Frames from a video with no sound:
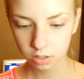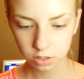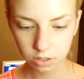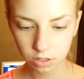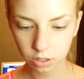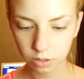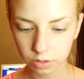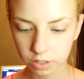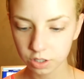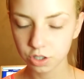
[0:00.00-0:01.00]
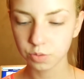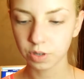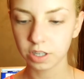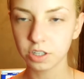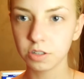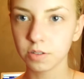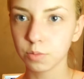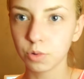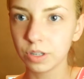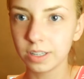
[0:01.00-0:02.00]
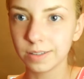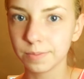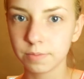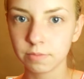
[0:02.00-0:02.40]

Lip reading: So this is just what I do every morning.